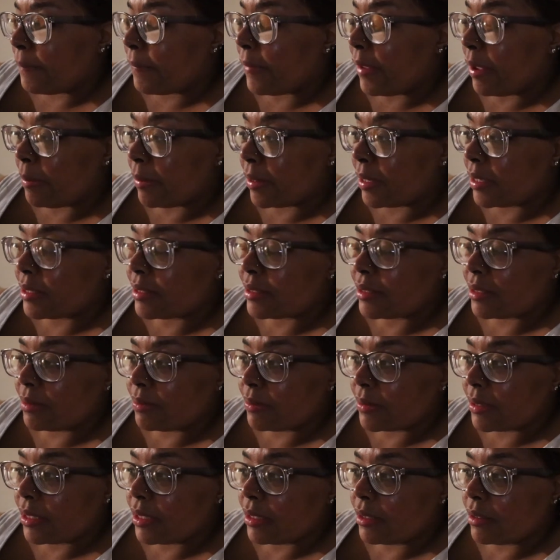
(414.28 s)
I'm going to
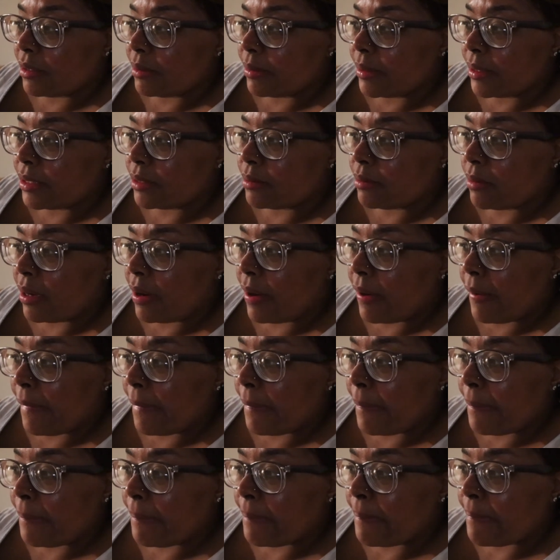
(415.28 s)
sleep in a little bit
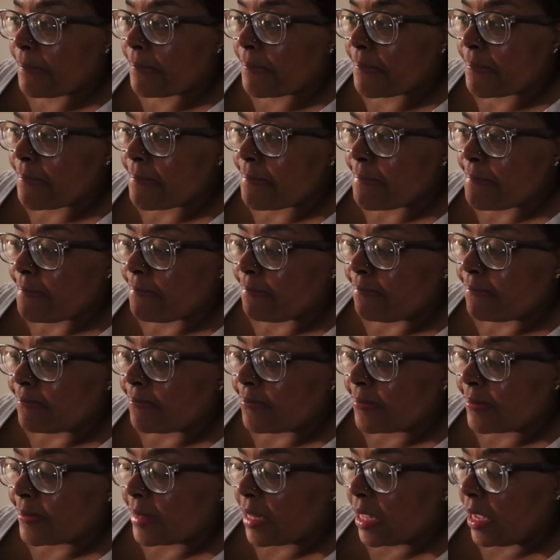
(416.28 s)
tomorrow.
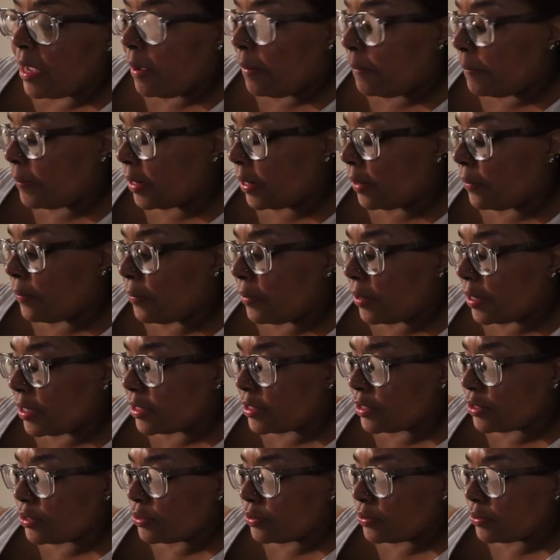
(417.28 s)
But I
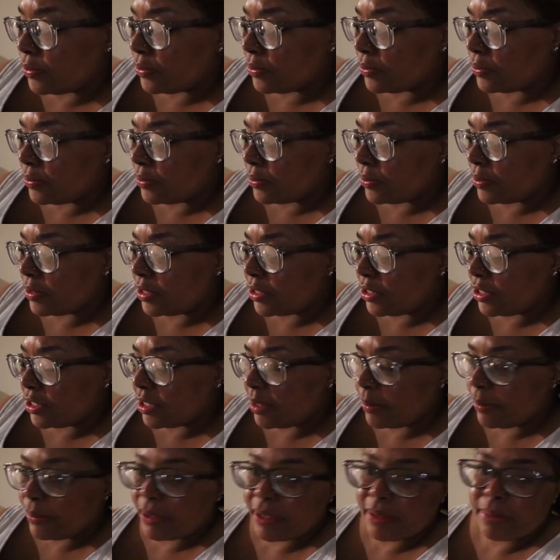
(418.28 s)
want to
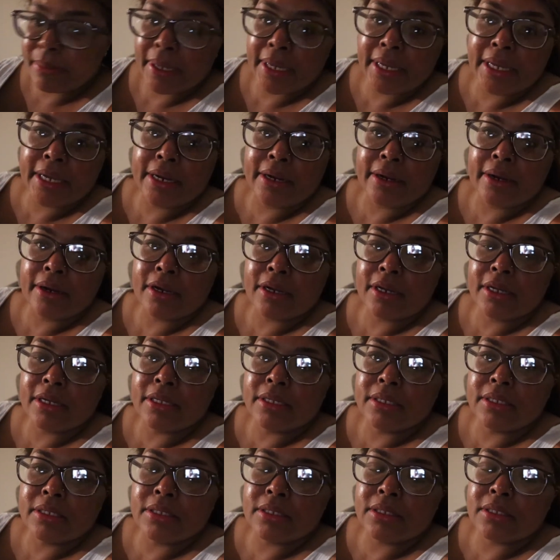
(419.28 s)
jump on my hair
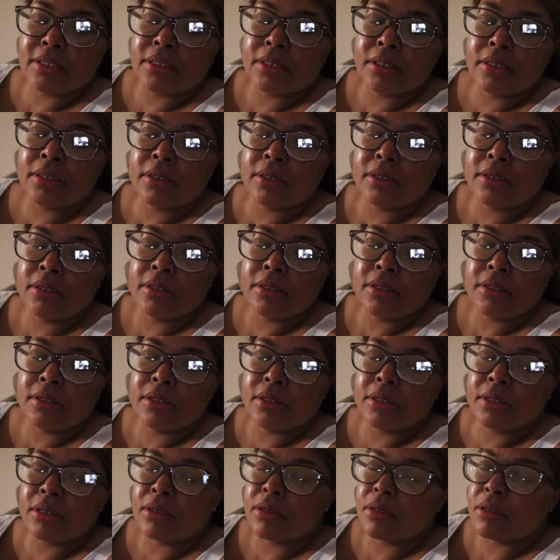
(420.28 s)
because
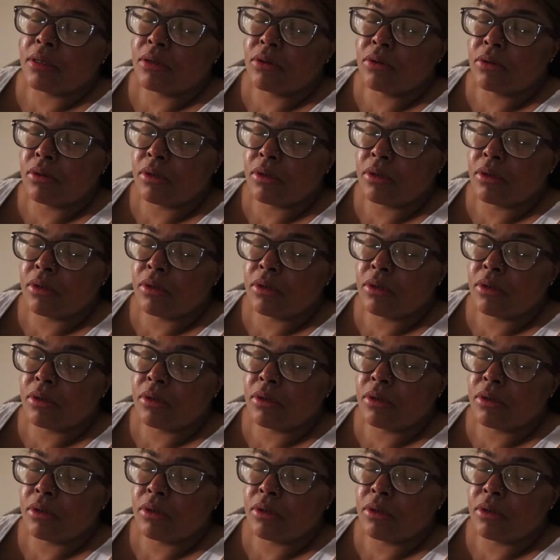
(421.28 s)
who